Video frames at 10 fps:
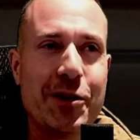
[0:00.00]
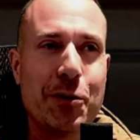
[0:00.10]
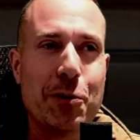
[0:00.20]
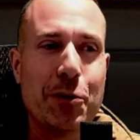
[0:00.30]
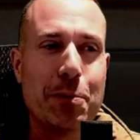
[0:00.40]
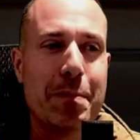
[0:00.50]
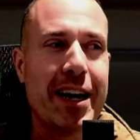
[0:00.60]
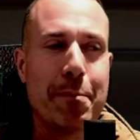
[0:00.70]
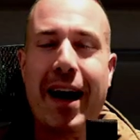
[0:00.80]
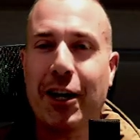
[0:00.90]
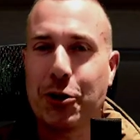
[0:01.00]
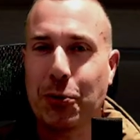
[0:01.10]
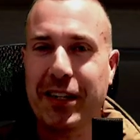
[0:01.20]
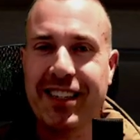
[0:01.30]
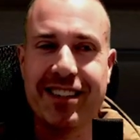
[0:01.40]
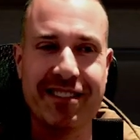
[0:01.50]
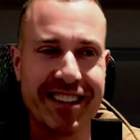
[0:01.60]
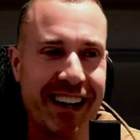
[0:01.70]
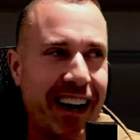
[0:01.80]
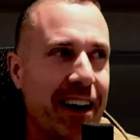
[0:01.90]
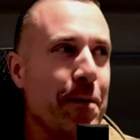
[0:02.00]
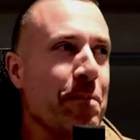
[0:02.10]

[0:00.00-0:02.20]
you made a bad choice. Okay,